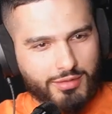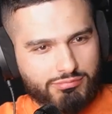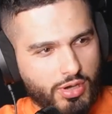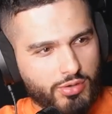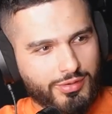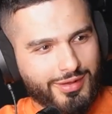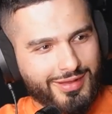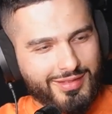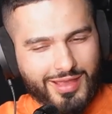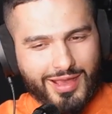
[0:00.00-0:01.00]
bro,
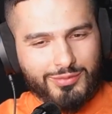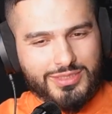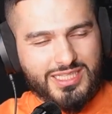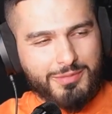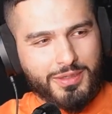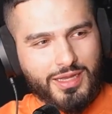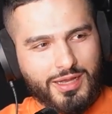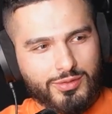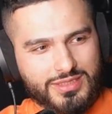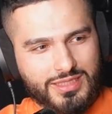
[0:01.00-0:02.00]
I was sleeping
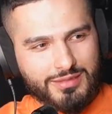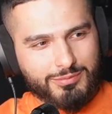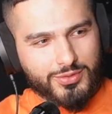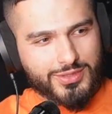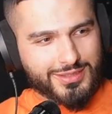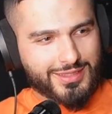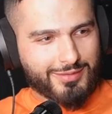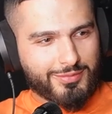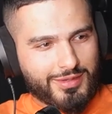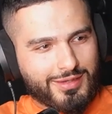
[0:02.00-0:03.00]
like I was dead most of the
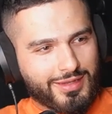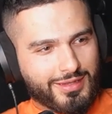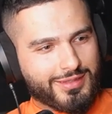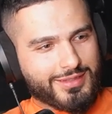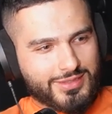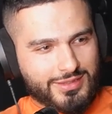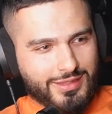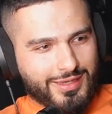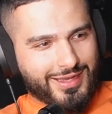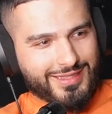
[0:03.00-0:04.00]
time. Like this,
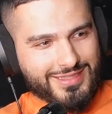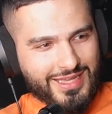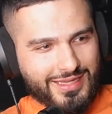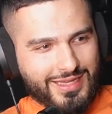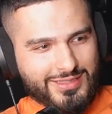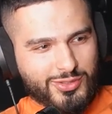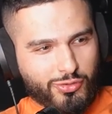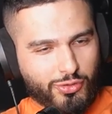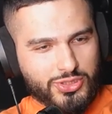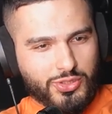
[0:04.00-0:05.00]
hands
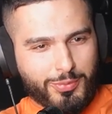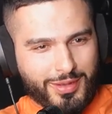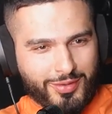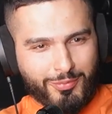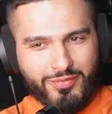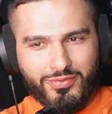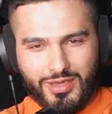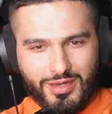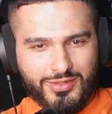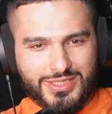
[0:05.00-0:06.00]
crossed on my
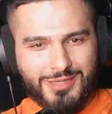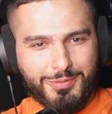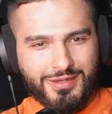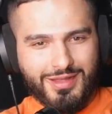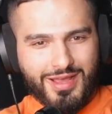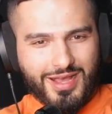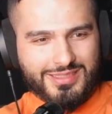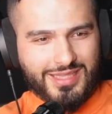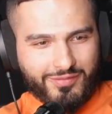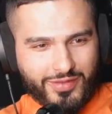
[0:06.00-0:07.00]
thing, and I was sleeping. I
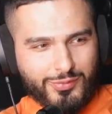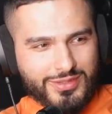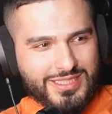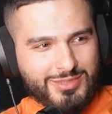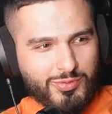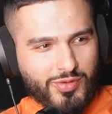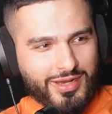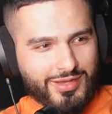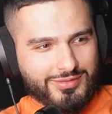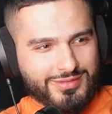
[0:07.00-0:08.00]
was like, if anyone sees me right
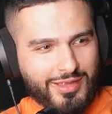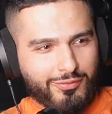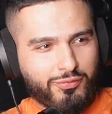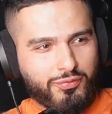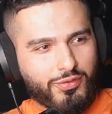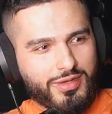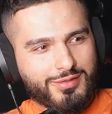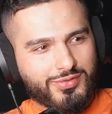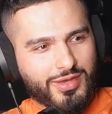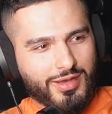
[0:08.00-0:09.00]
now, they fully
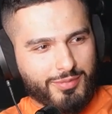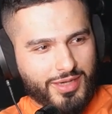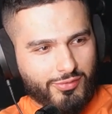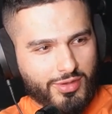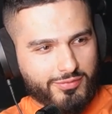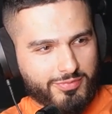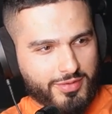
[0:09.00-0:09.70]
think I'm in a grave, bro.